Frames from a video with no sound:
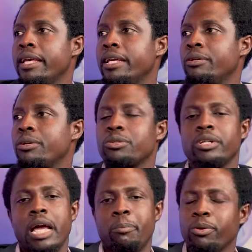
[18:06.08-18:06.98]
So
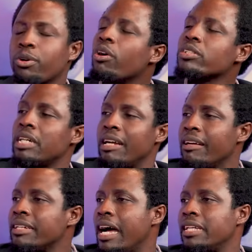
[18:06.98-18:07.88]
there are protocols
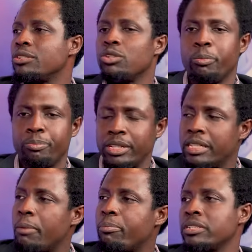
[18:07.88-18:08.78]
around that,
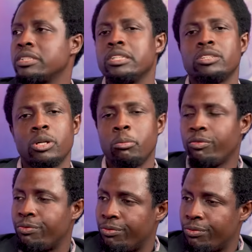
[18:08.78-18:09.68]
pre-deposit,
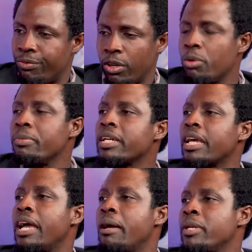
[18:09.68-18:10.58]
normal volumic
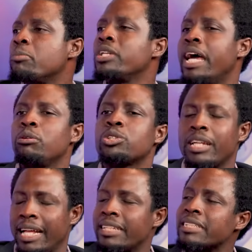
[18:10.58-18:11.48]

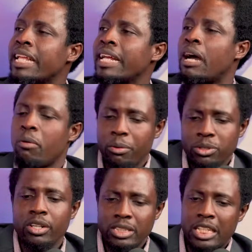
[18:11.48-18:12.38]
hemodilution and things like that. What we
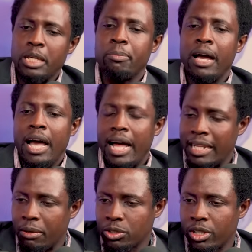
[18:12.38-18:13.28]
just keep,
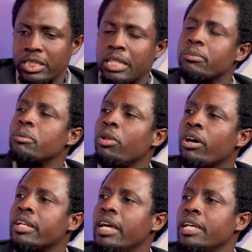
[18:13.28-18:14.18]
and then we just keep the
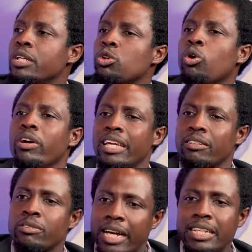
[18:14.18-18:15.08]
blood, in
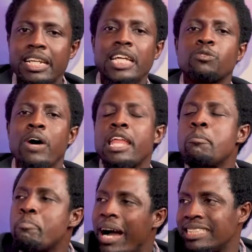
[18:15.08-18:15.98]
readiness for an
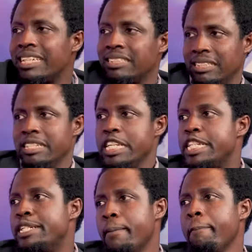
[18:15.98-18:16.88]
emergency
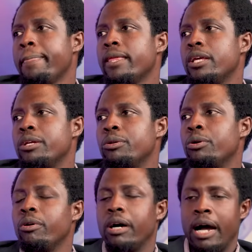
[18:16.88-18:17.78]
need.
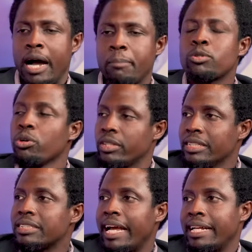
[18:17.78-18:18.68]
So
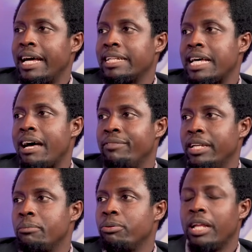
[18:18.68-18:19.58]
things like that are
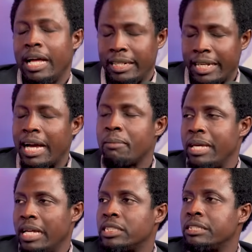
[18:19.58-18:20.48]
available and they can
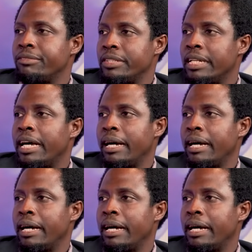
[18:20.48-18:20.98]
be achieved in our